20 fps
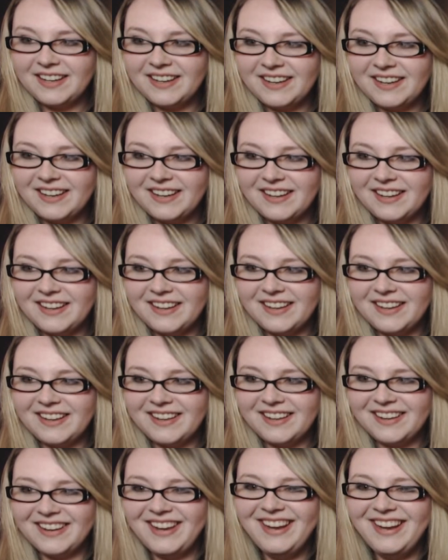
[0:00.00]

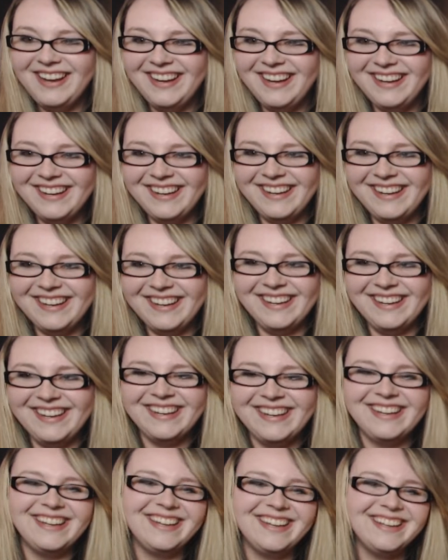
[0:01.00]

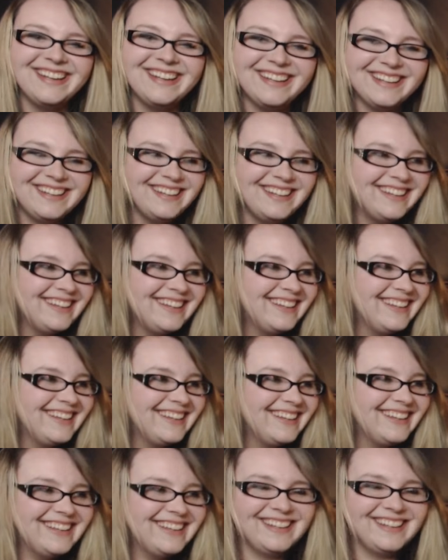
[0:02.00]

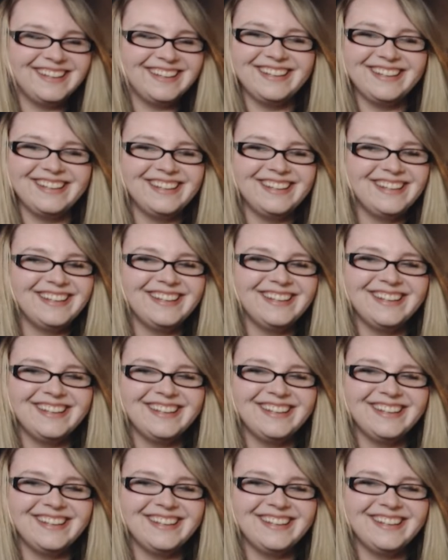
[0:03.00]
No words are spoken by the person on screen.